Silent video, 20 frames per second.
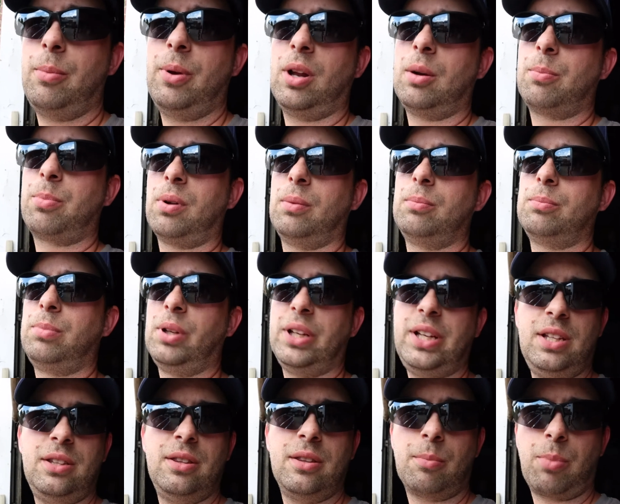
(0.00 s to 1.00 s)
be able to
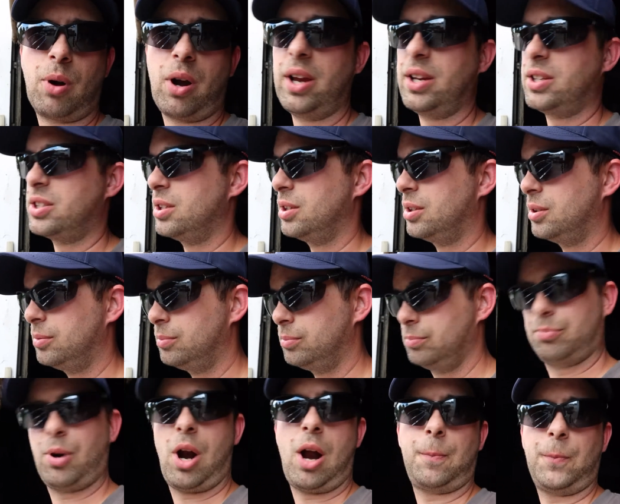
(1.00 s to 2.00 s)
bleed the brakes
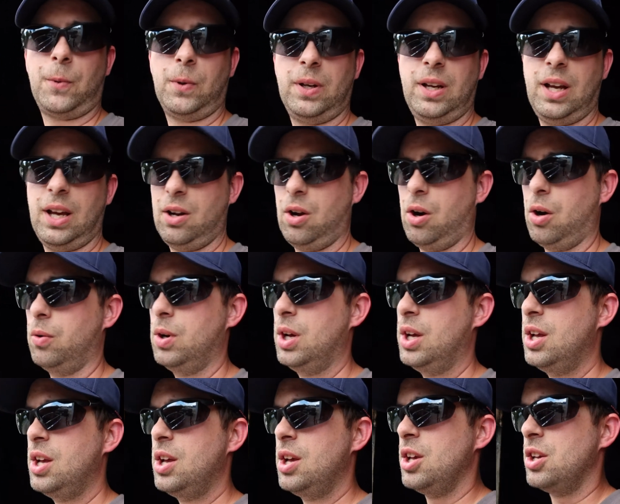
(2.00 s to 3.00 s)
properly at all.
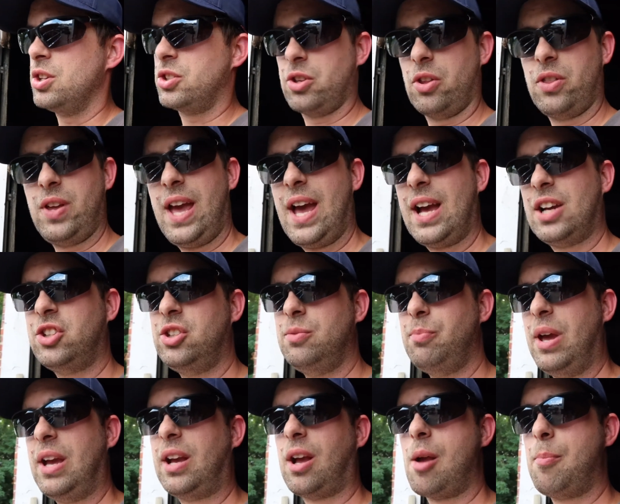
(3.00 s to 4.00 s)
So they actually
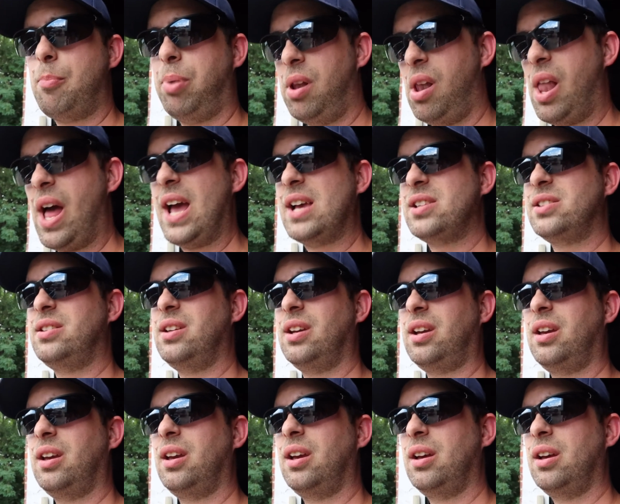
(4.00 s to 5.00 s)
make a plastic,